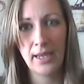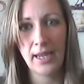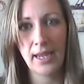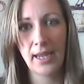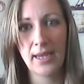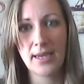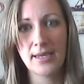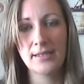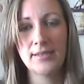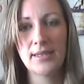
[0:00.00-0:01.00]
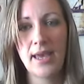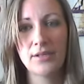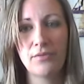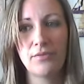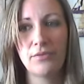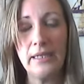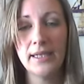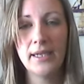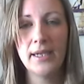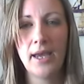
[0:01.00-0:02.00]
and has
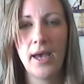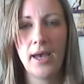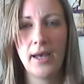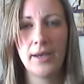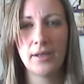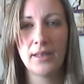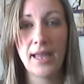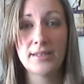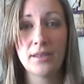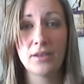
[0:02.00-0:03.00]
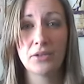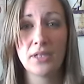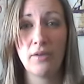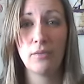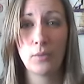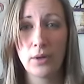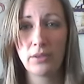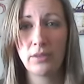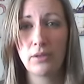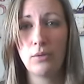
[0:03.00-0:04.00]
really lessened their self-worth
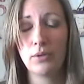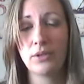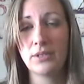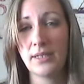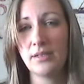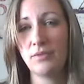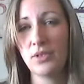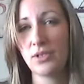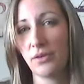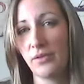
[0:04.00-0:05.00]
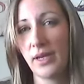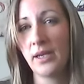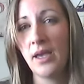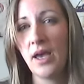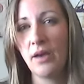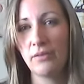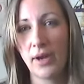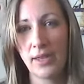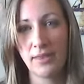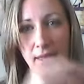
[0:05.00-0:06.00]
or their sense of deserving of
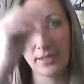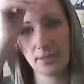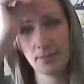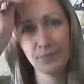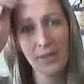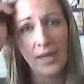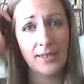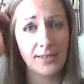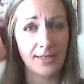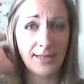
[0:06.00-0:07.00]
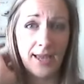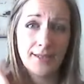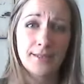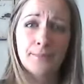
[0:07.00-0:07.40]
great things and success.